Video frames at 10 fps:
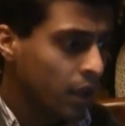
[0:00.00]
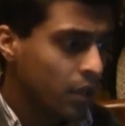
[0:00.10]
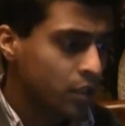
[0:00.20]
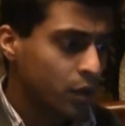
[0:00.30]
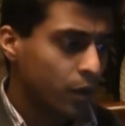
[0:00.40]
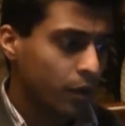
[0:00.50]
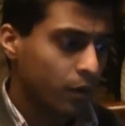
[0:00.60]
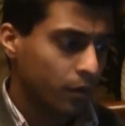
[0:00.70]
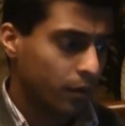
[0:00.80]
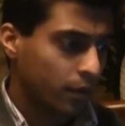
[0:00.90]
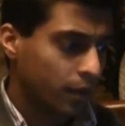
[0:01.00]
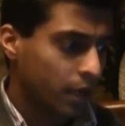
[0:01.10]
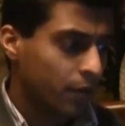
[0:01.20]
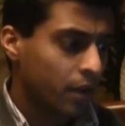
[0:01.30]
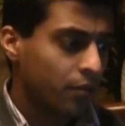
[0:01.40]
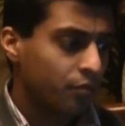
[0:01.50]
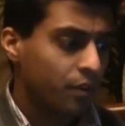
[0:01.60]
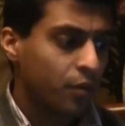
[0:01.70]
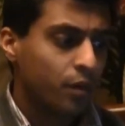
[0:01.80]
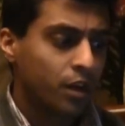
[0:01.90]
So even if
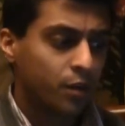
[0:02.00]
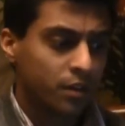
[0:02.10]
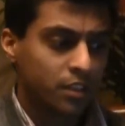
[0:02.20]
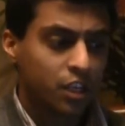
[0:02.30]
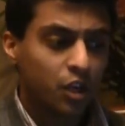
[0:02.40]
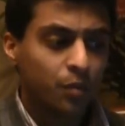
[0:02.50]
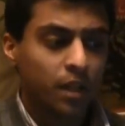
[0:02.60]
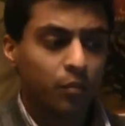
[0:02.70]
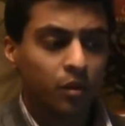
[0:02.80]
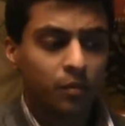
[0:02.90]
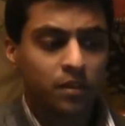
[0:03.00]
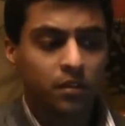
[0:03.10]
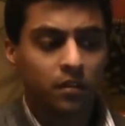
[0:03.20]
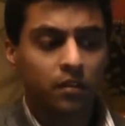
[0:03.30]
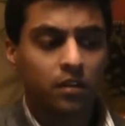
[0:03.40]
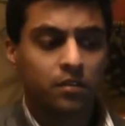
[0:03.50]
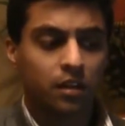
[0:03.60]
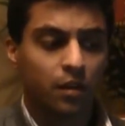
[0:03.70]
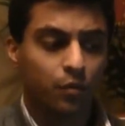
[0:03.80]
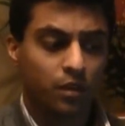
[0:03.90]
we were to assume that Muhammad Sallallahu Alaihi
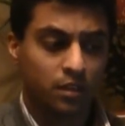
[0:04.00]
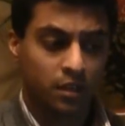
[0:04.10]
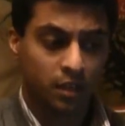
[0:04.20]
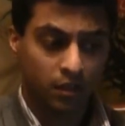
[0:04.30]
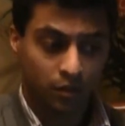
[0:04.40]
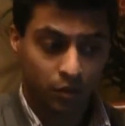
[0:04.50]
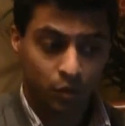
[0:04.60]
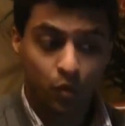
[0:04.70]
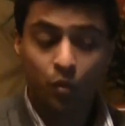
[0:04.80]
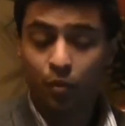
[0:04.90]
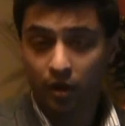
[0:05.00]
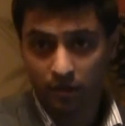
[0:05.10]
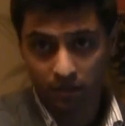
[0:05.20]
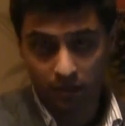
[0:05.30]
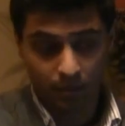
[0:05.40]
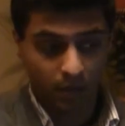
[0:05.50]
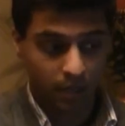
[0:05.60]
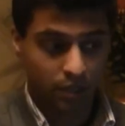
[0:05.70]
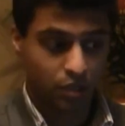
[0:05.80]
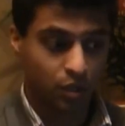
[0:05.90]
Wasallam was killed through poisoning by
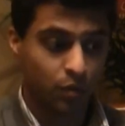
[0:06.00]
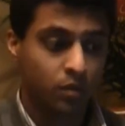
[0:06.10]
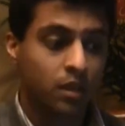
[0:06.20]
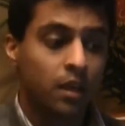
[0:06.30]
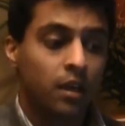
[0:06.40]
the Jews,